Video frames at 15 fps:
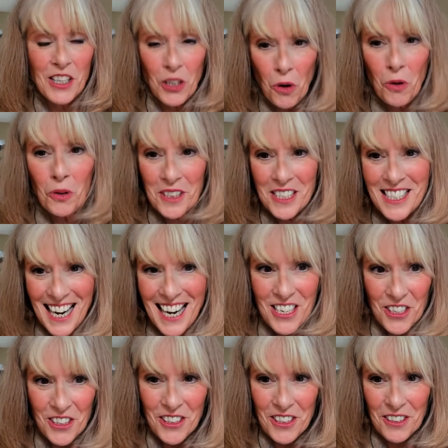gold
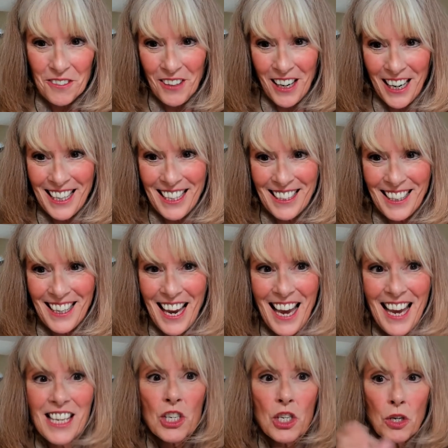standard, right,
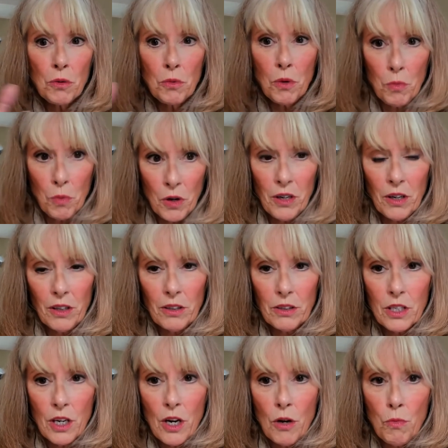into a
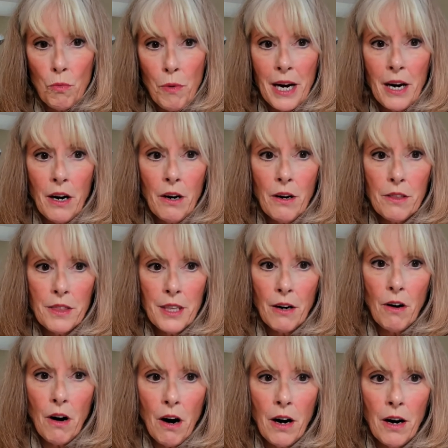world where
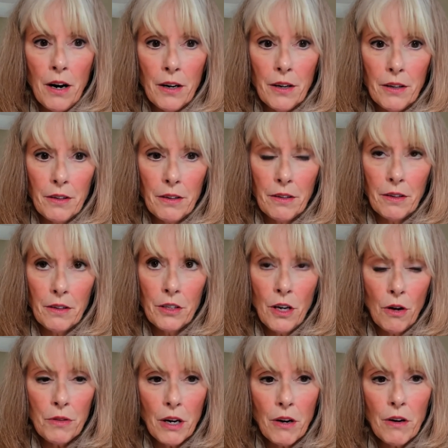there are
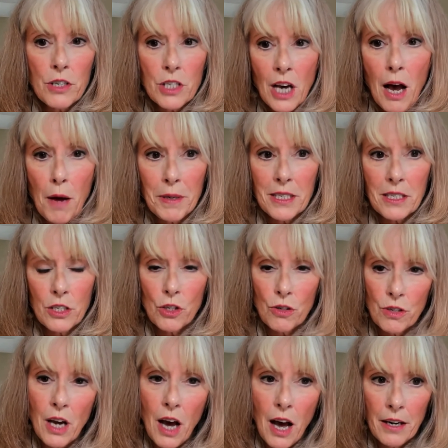topics that
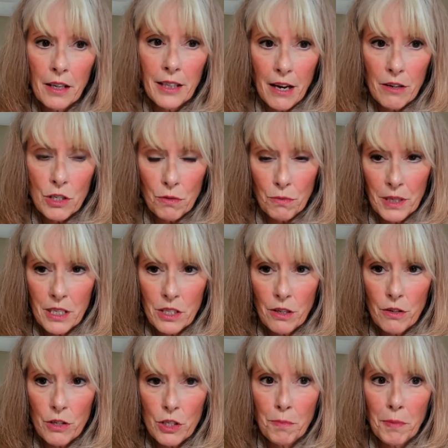you're not allowed to
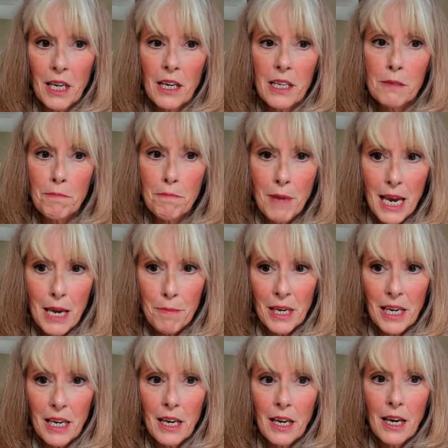research because
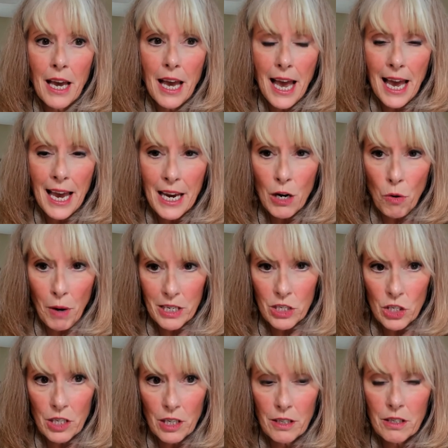maybe a
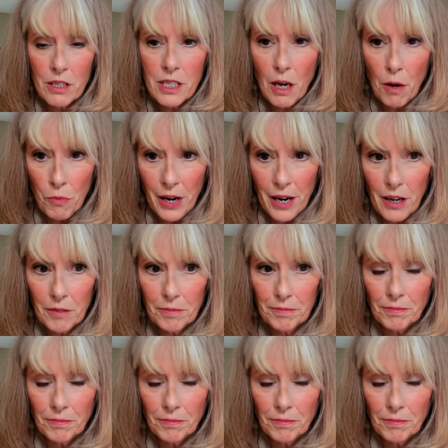question somewhere